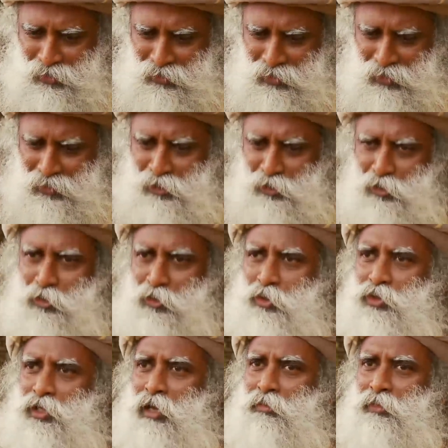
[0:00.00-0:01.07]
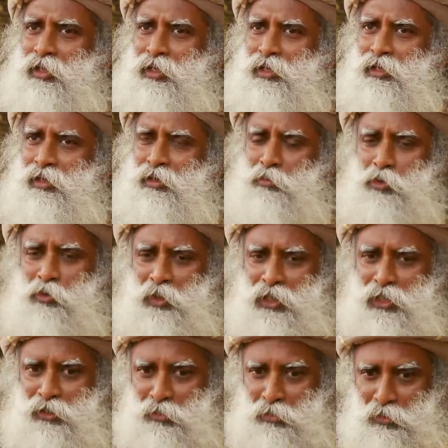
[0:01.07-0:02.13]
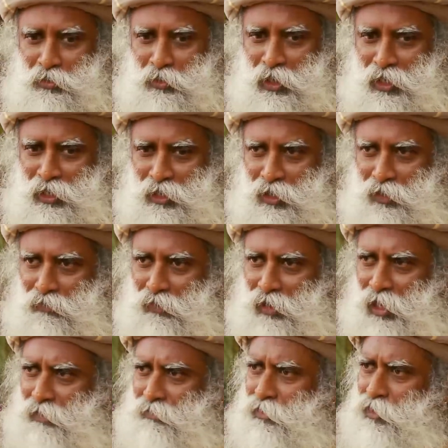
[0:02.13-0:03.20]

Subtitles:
getting to know something, moving into a new area of life,